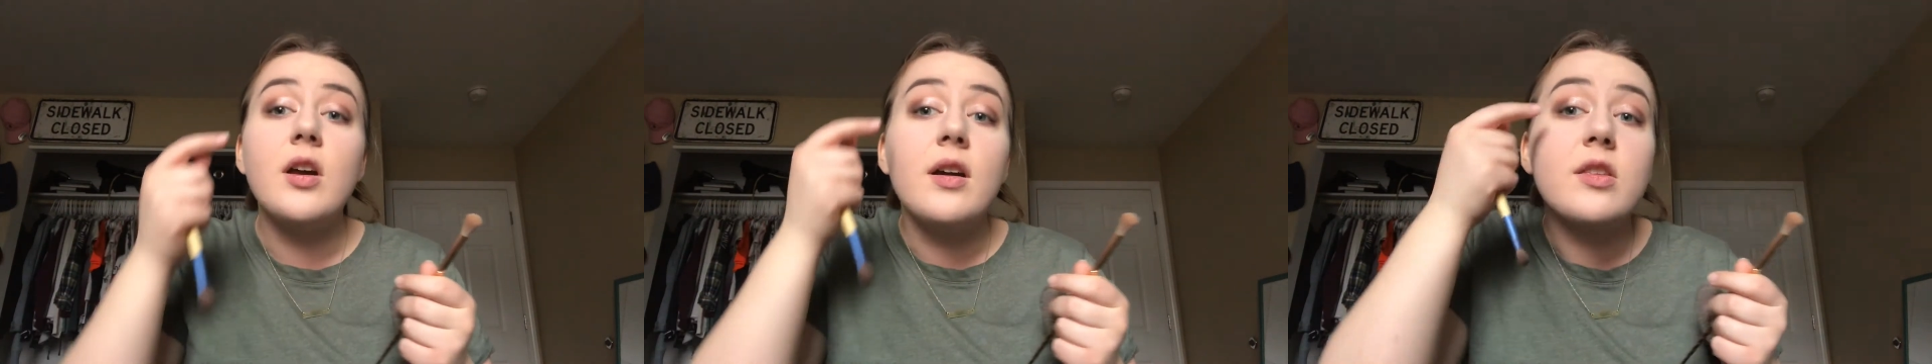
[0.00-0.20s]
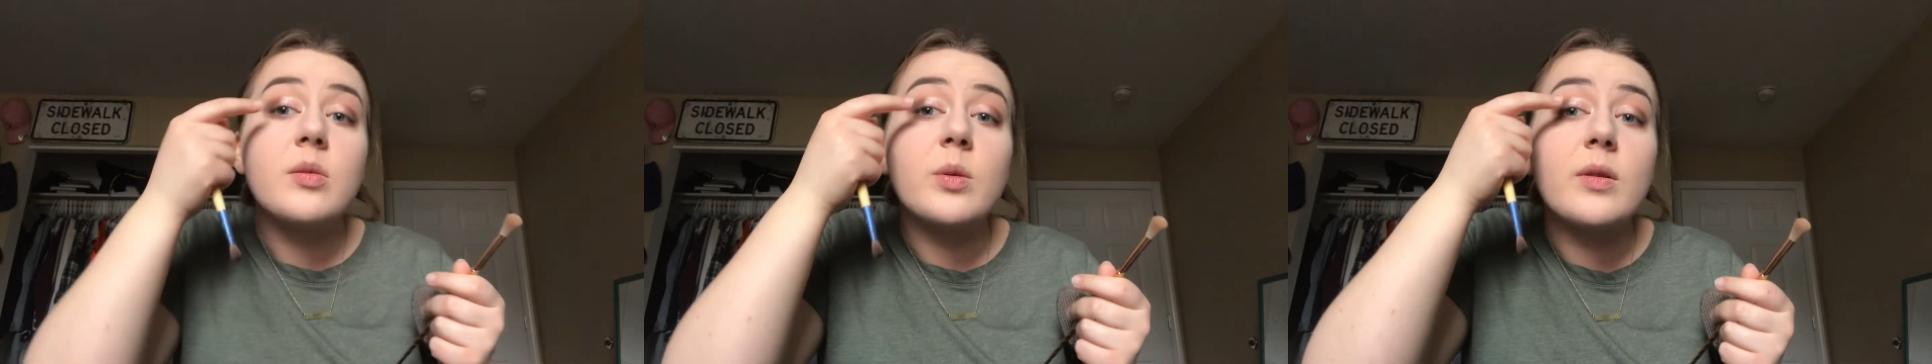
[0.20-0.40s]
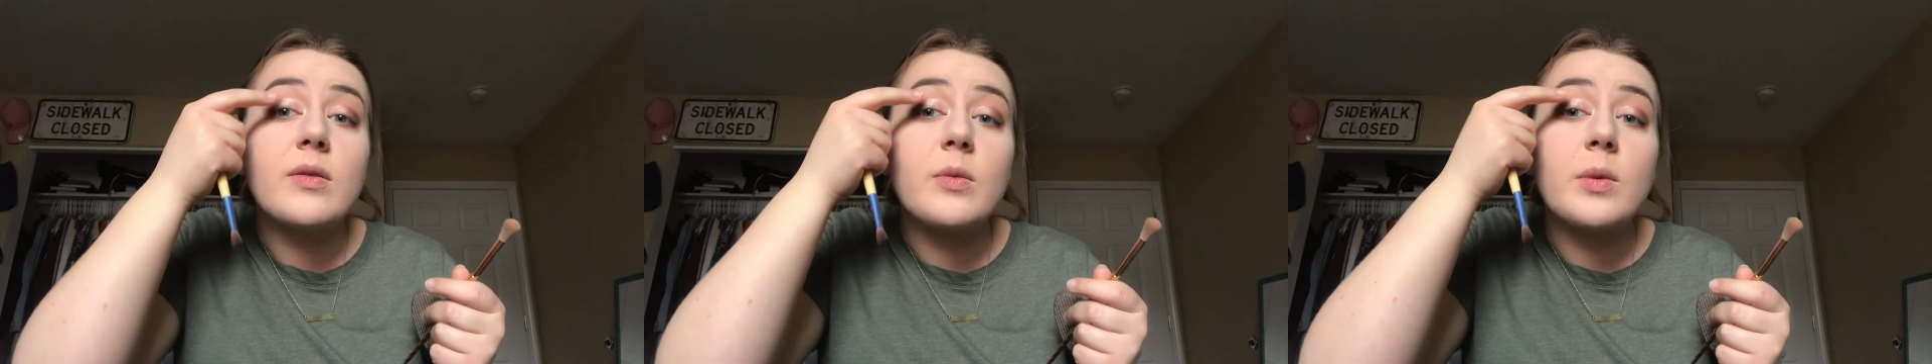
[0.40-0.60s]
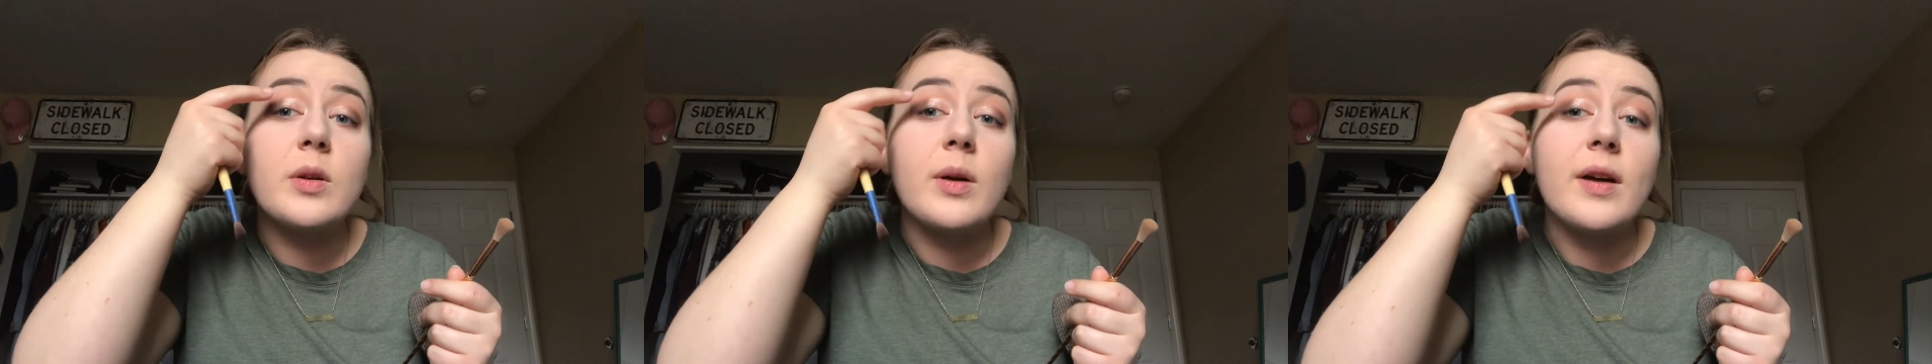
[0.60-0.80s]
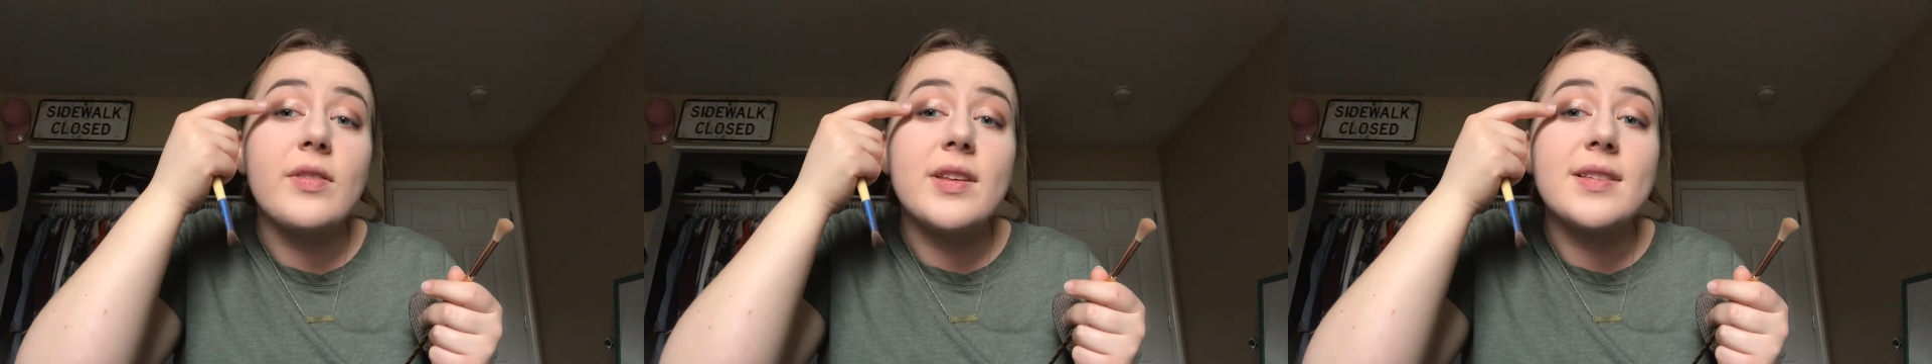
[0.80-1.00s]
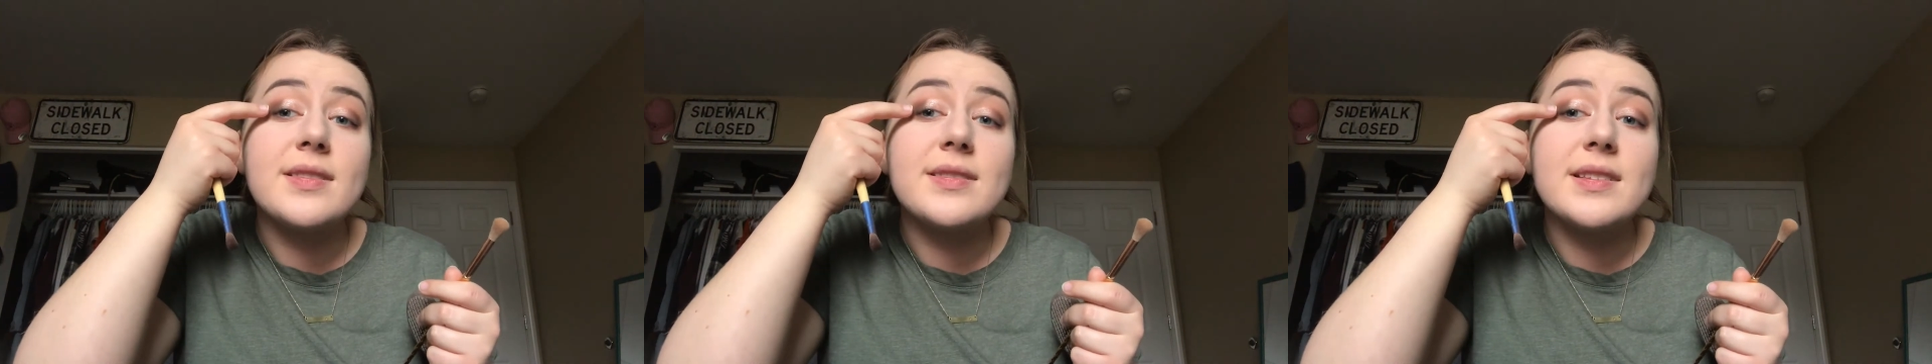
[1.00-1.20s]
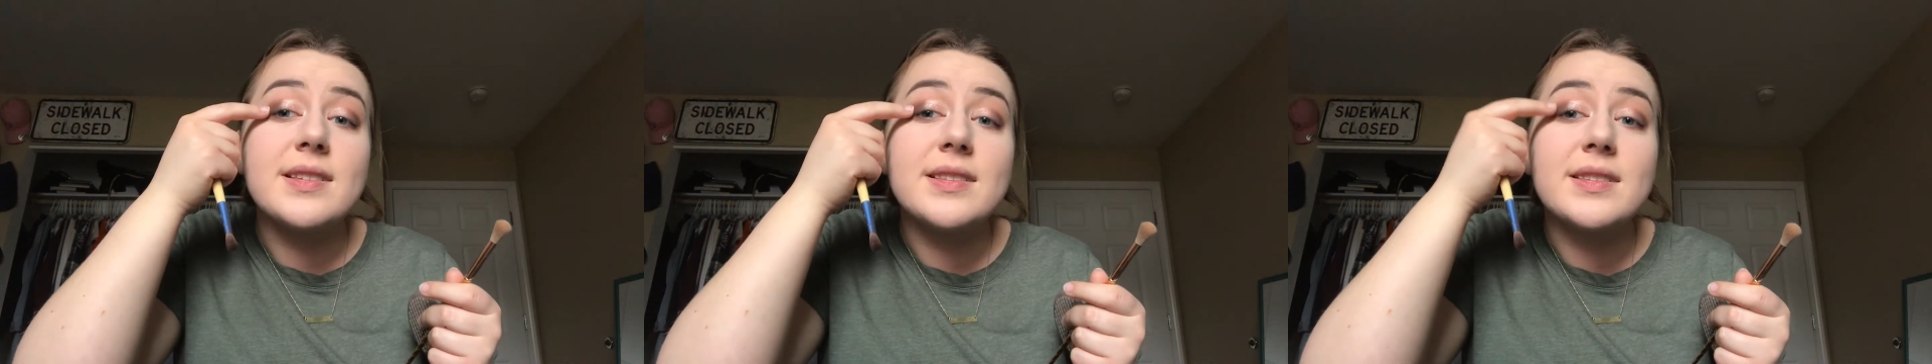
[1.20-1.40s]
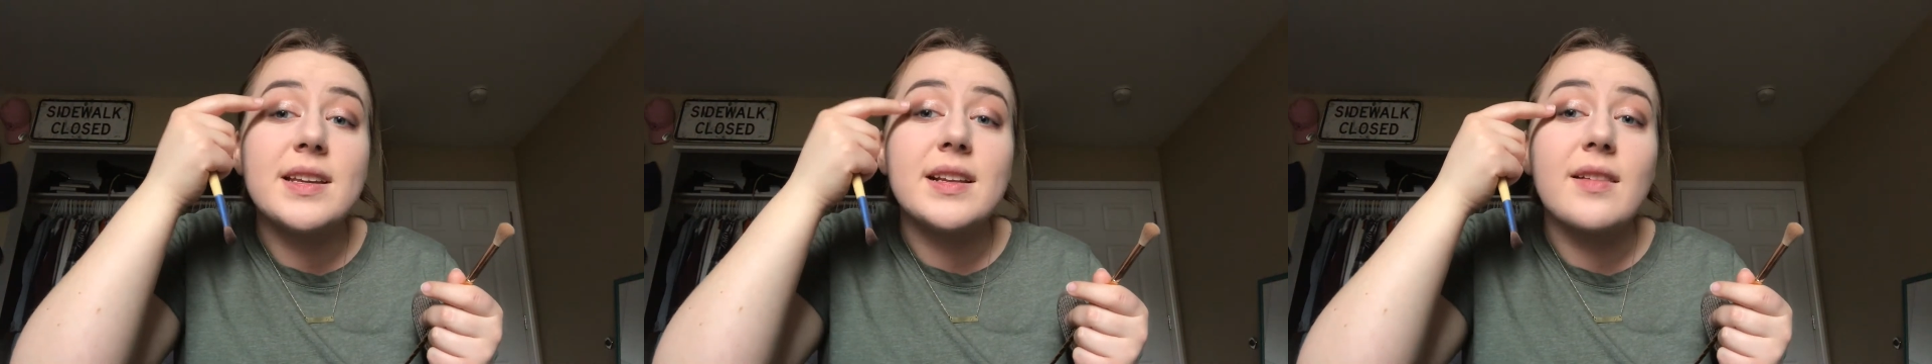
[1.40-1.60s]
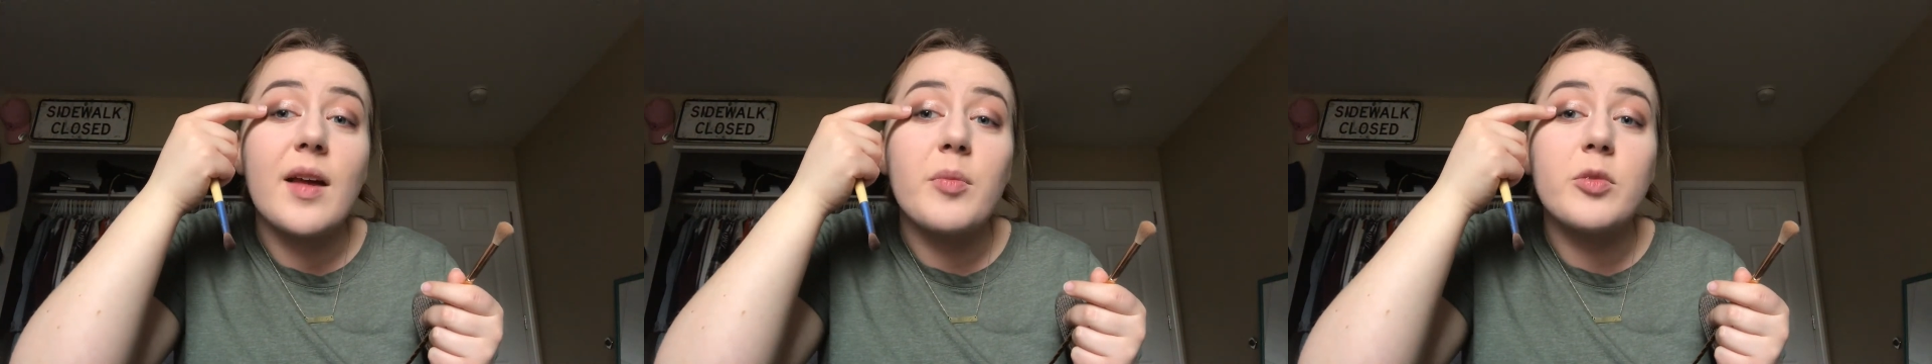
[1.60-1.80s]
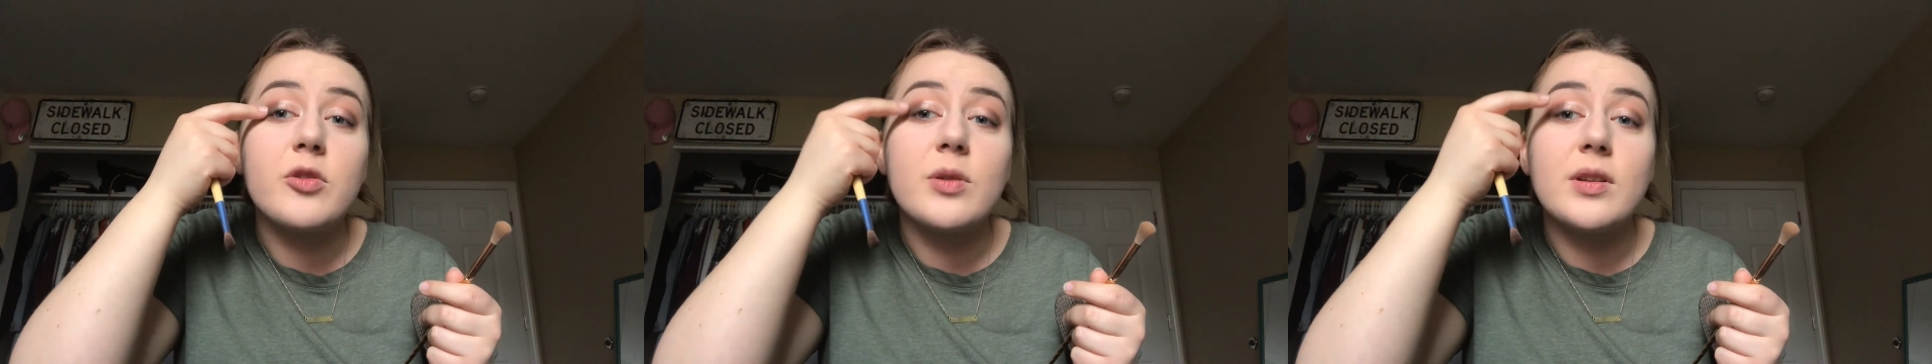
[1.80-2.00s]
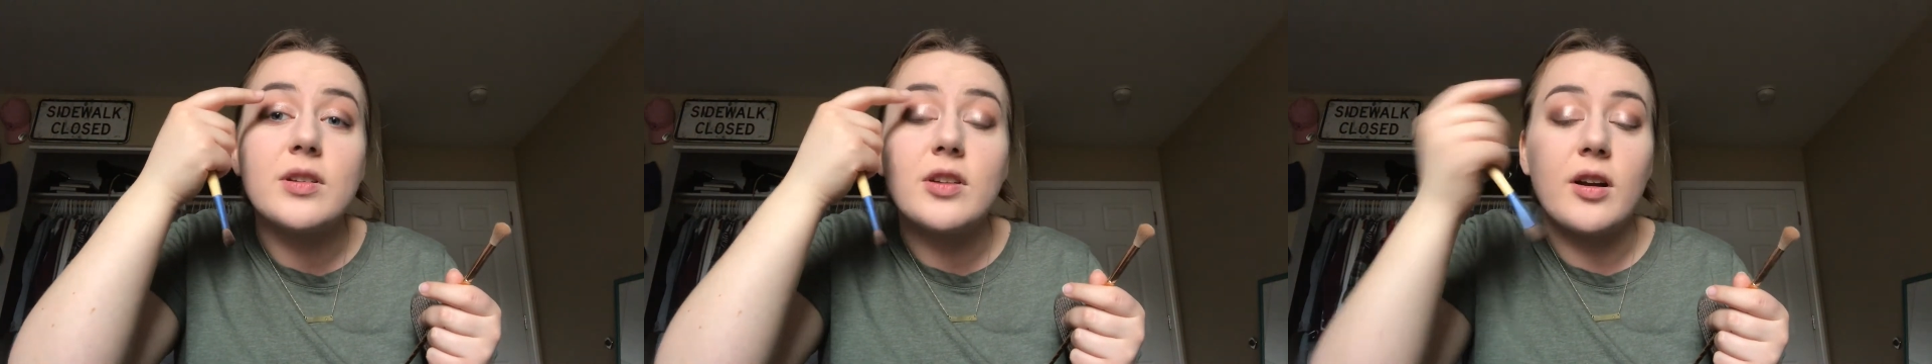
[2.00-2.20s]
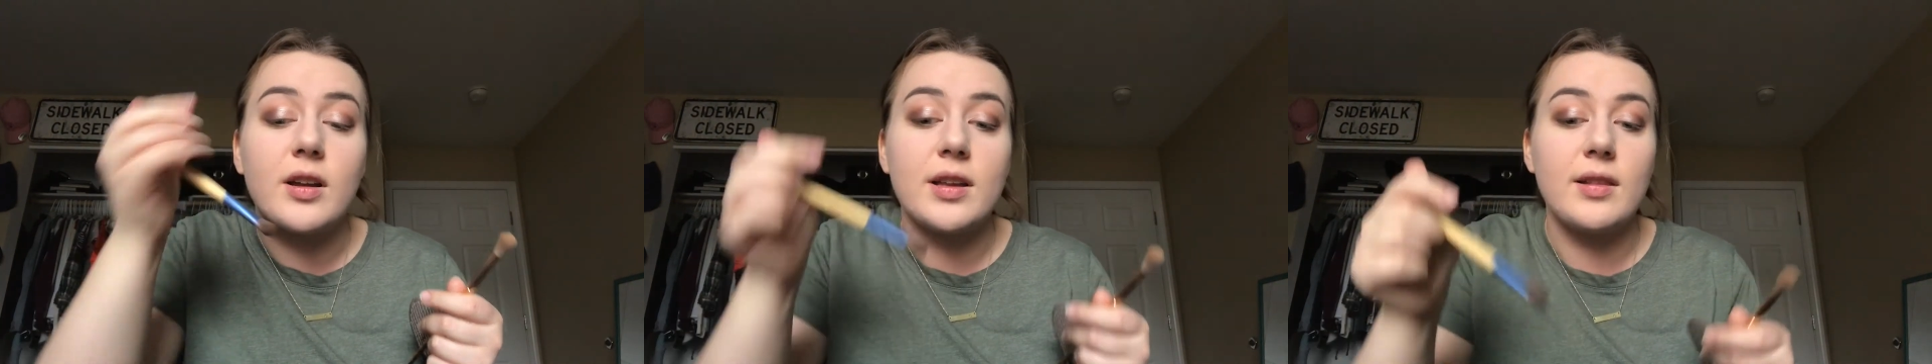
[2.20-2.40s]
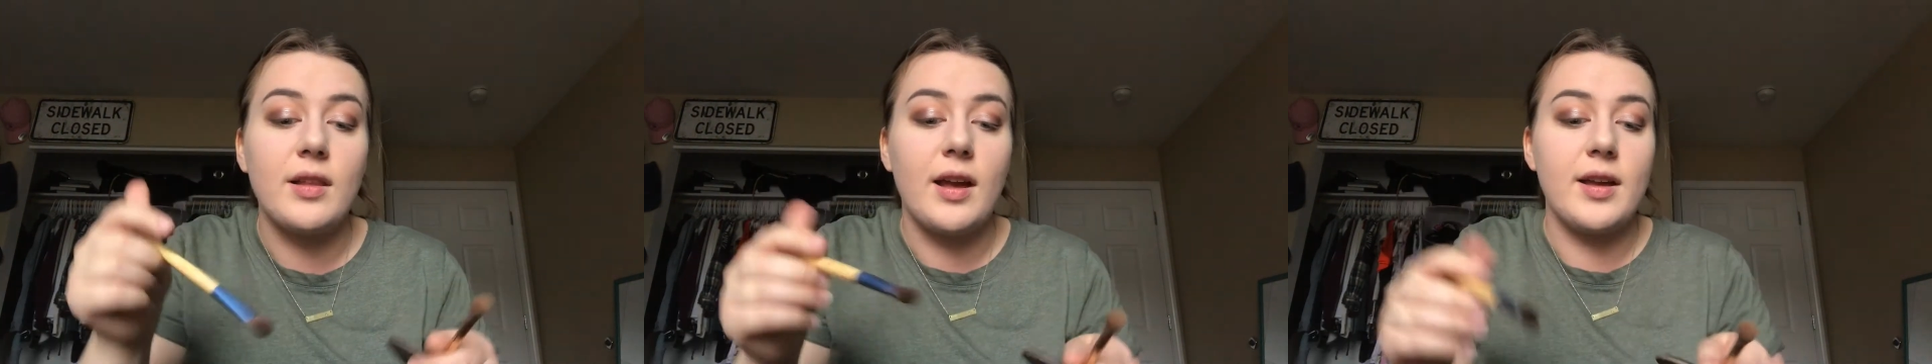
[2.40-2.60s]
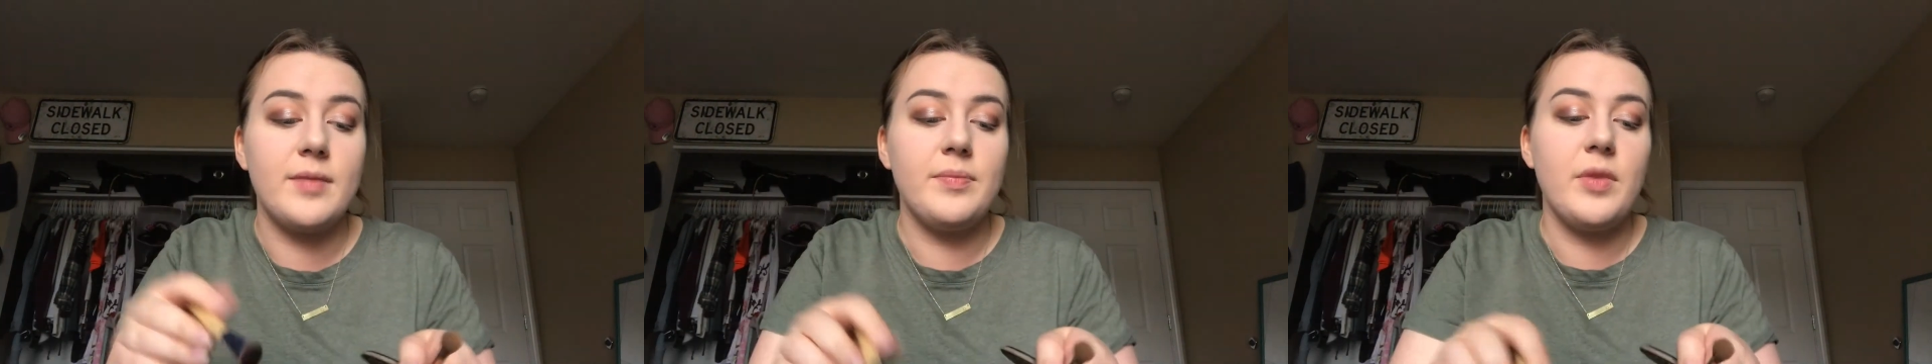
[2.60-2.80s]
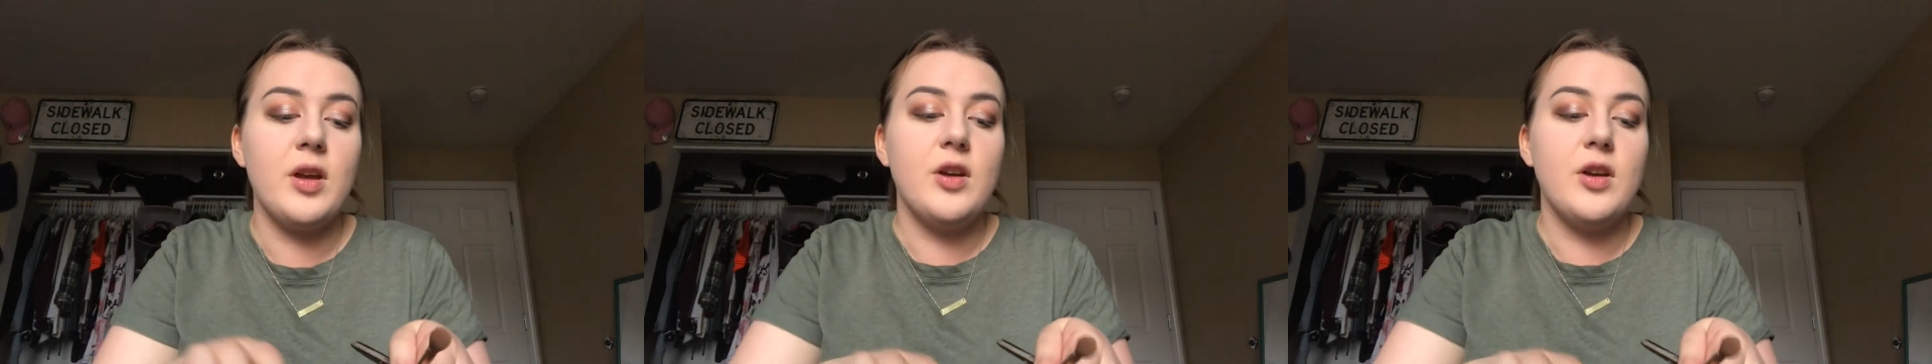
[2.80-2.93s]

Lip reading: so we don't have this distinct line between dark and light.